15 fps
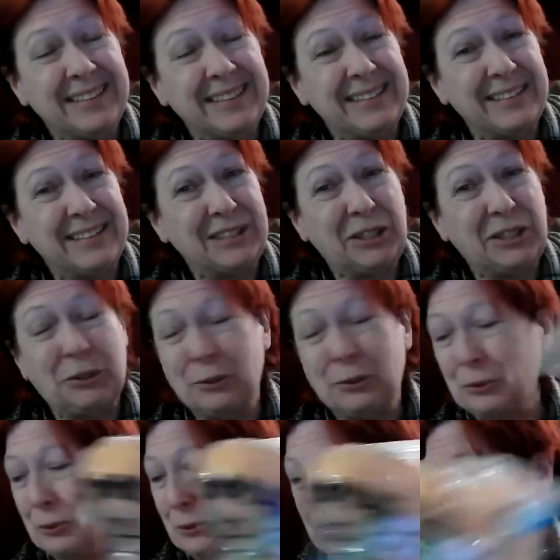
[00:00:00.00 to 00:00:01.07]
This is
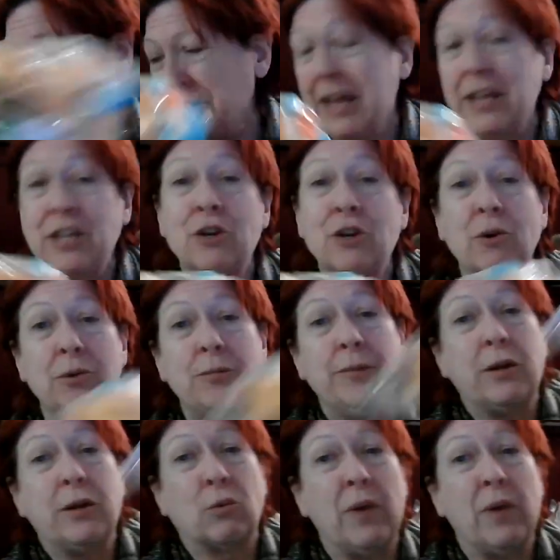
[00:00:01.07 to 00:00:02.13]
cool. You know what would
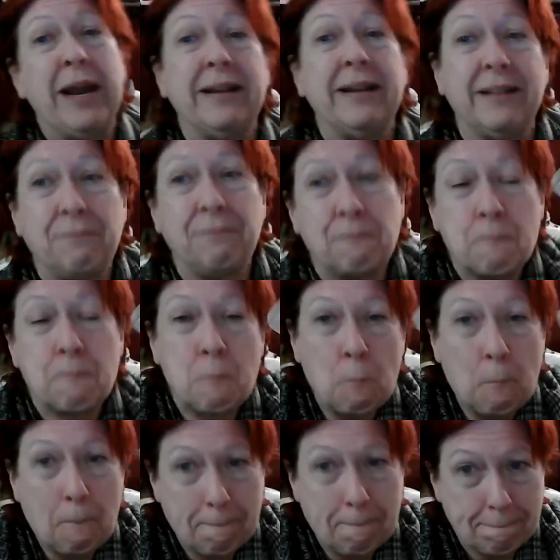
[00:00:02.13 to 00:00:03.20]
be great
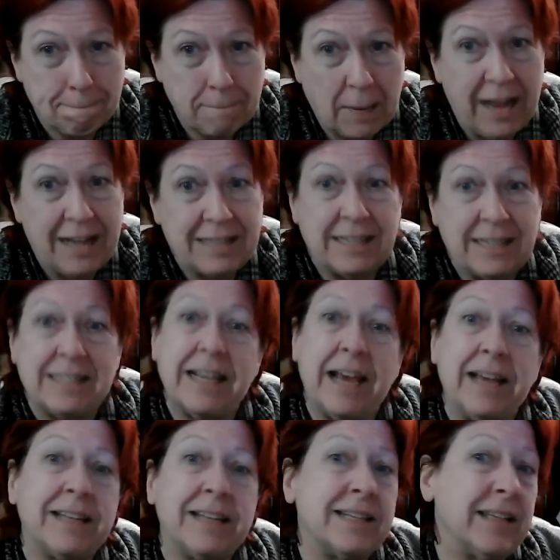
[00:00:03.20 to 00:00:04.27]
as a
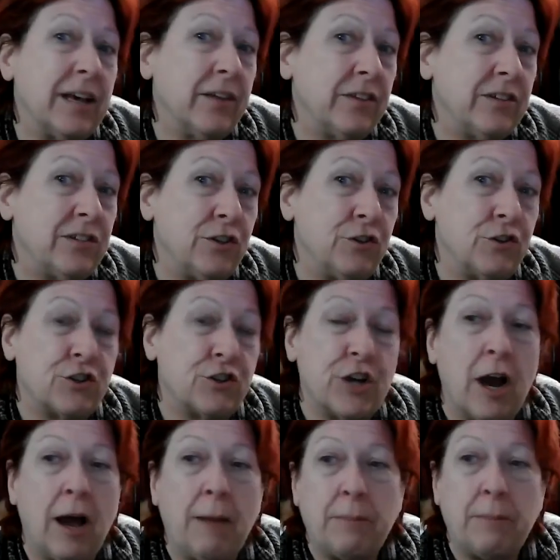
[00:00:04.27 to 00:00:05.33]
set to sell this in your
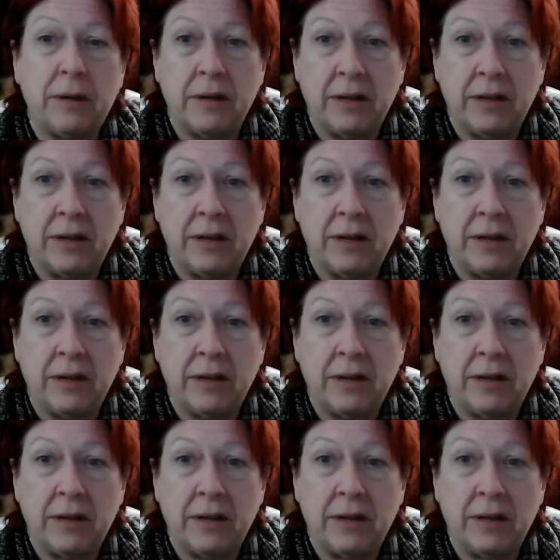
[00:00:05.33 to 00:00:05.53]
shop?